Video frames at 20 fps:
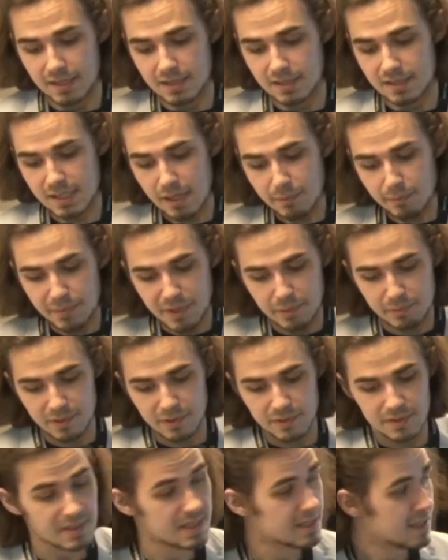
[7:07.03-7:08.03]
Some
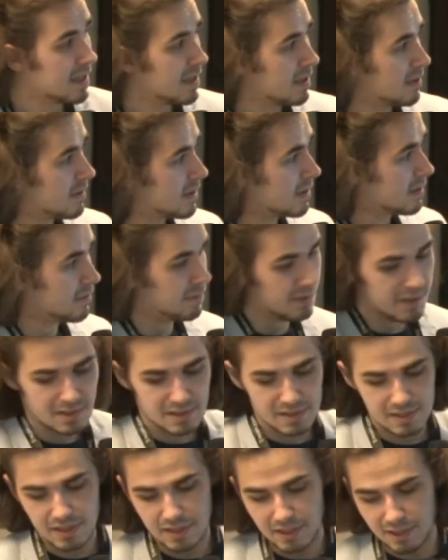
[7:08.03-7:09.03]
people say that
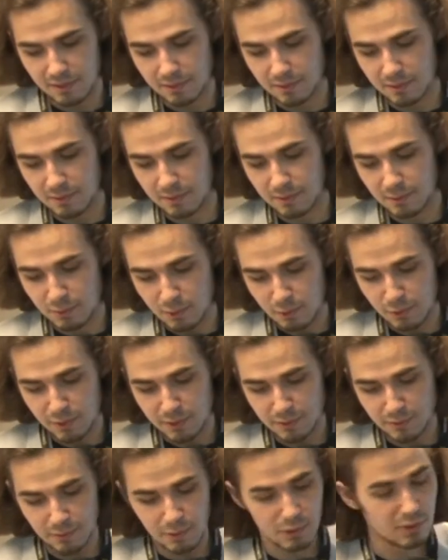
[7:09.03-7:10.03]
fees are
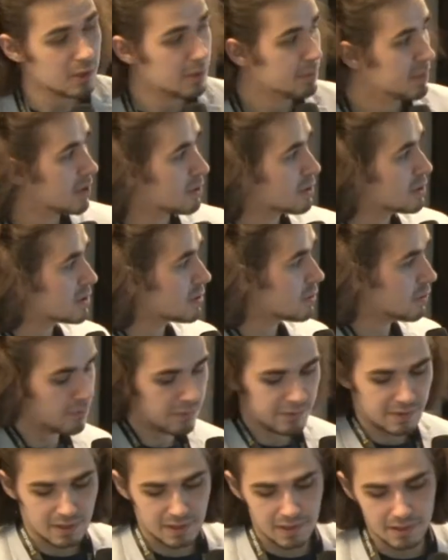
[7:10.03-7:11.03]
growing only because
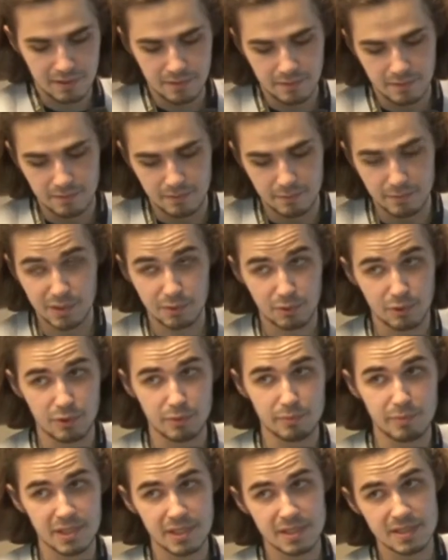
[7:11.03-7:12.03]
of the
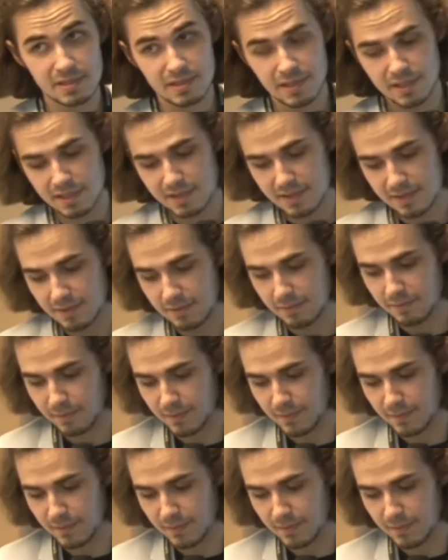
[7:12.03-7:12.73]
Bitcoin price rise.